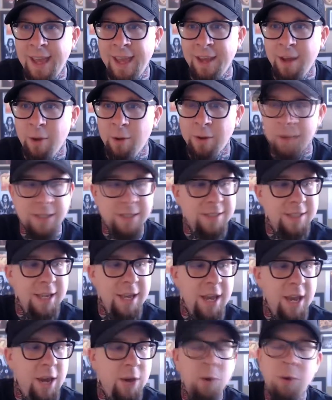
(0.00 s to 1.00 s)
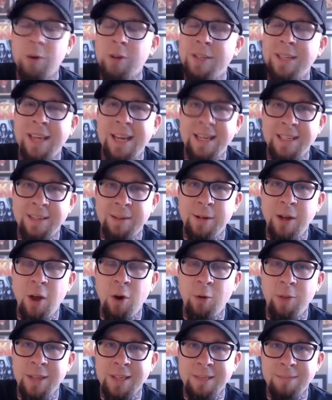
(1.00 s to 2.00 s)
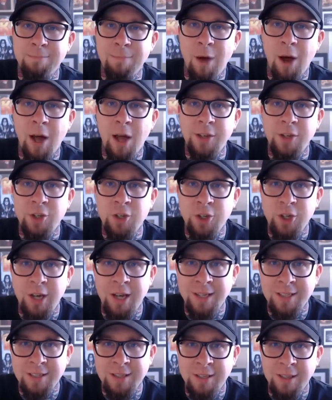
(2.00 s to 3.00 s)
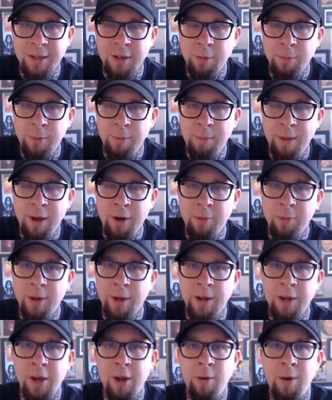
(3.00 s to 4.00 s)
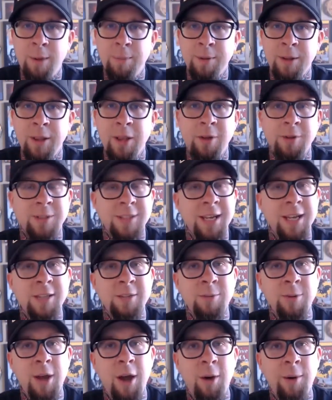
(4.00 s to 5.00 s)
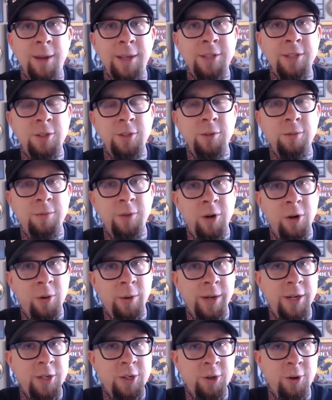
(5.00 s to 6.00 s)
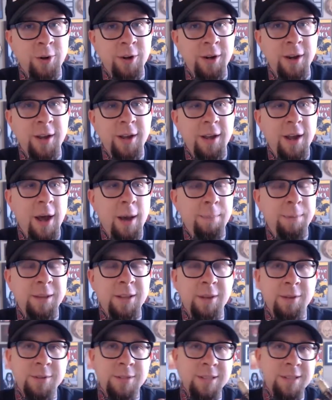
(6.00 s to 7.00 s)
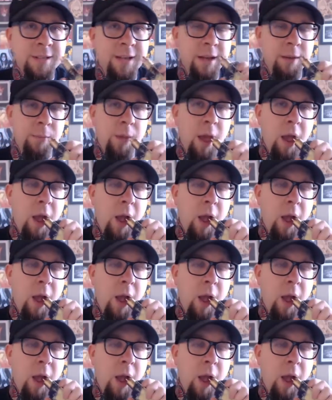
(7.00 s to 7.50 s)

Aeolus. In order to get to know this mod just a little bit better, we're going to go up close, as we always do, for a quick short uppy closey time.